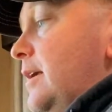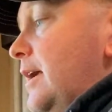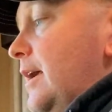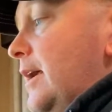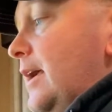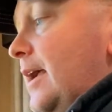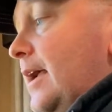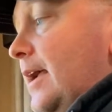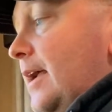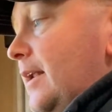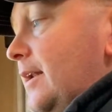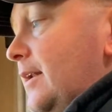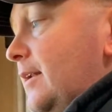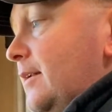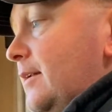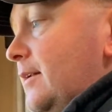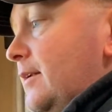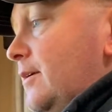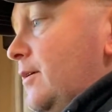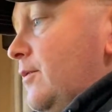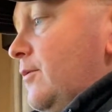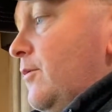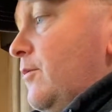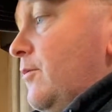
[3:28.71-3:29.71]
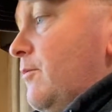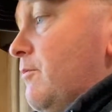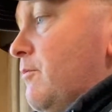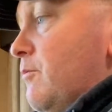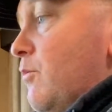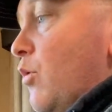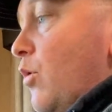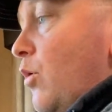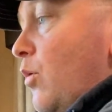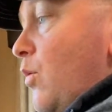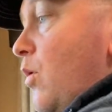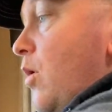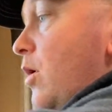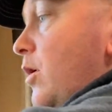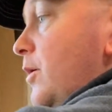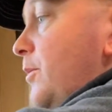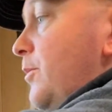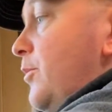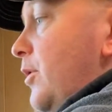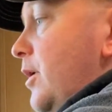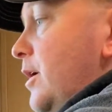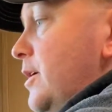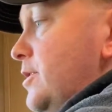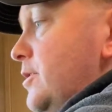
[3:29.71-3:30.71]
And more water
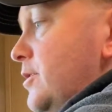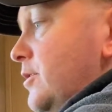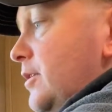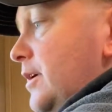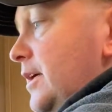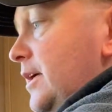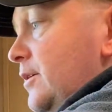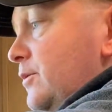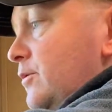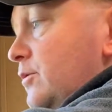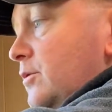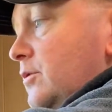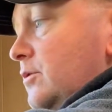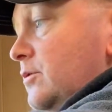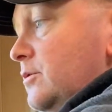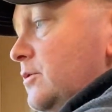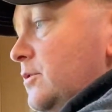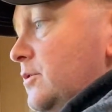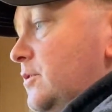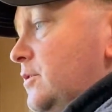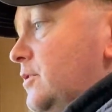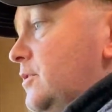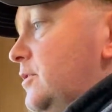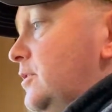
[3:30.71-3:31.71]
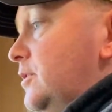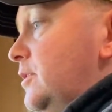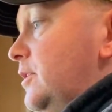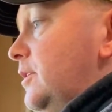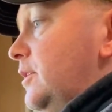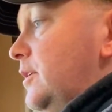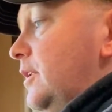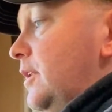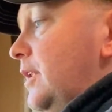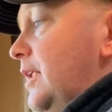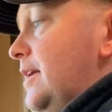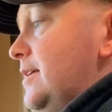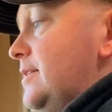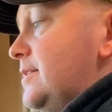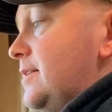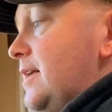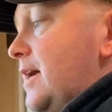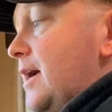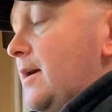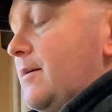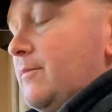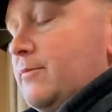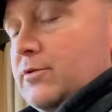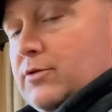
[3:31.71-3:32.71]
pressure equals less
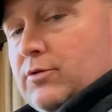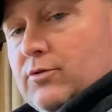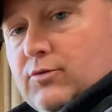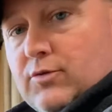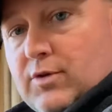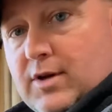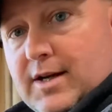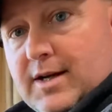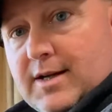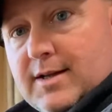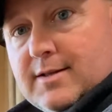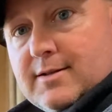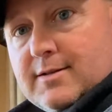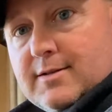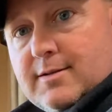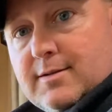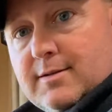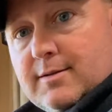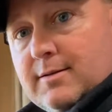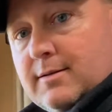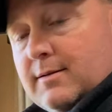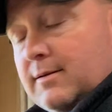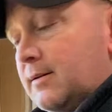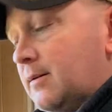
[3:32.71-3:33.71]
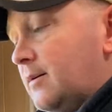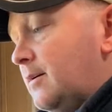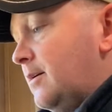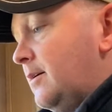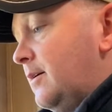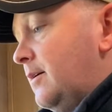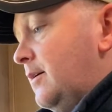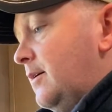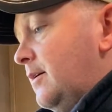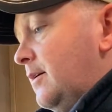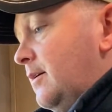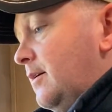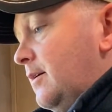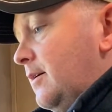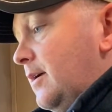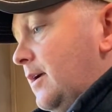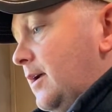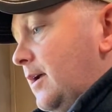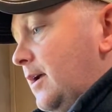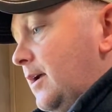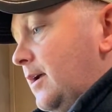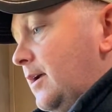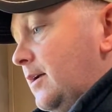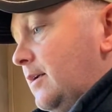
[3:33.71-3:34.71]
time to rinse
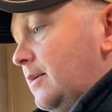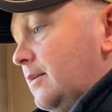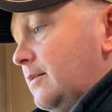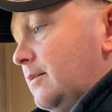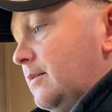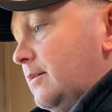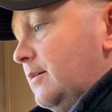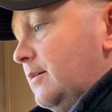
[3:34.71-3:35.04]
and